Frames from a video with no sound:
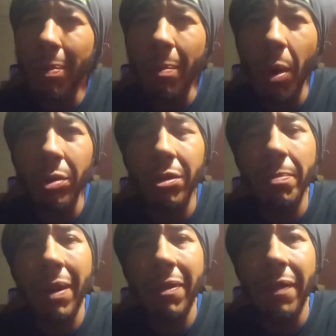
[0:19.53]
most
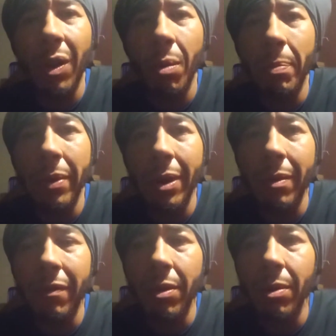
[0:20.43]
of my fellow beer
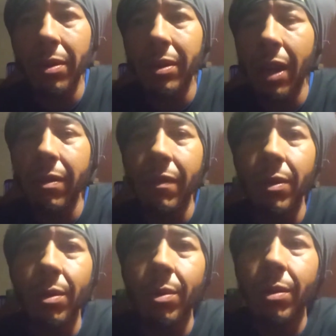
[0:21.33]
reviewers have
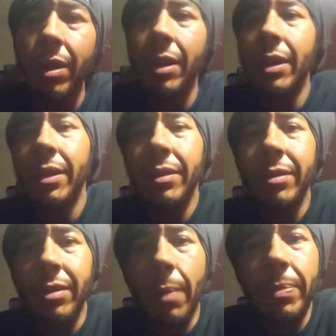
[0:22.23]
reviewed
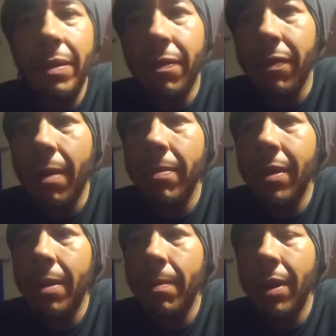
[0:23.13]
something from
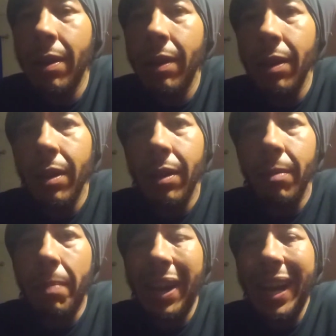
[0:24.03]
them.
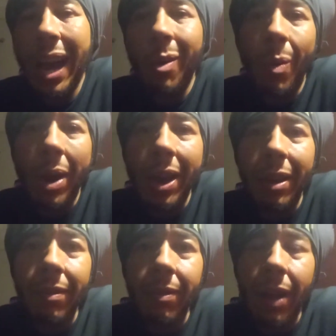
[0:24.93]
My guy
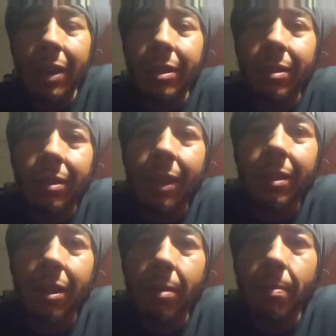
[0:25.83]
Wayne, I just
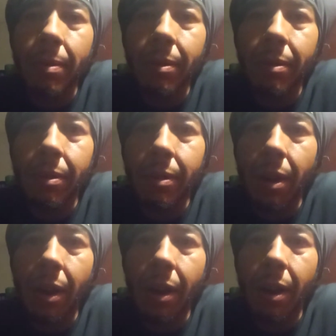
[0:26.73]
sent him
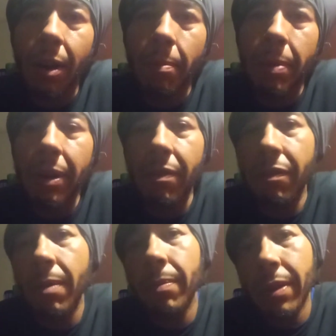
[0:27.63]
a beer
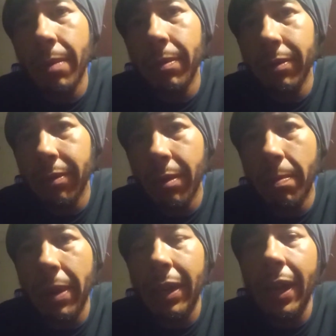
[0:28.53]
from them, the
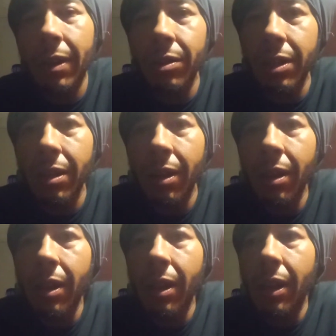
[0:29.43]
Big Energy.
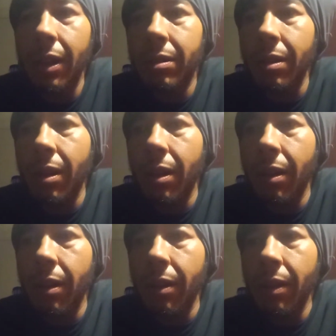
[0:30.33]
It's
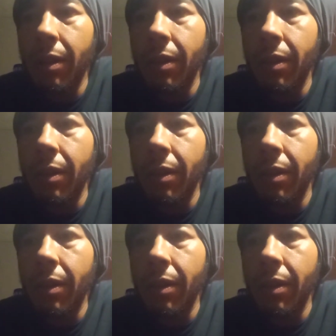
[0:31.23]
uh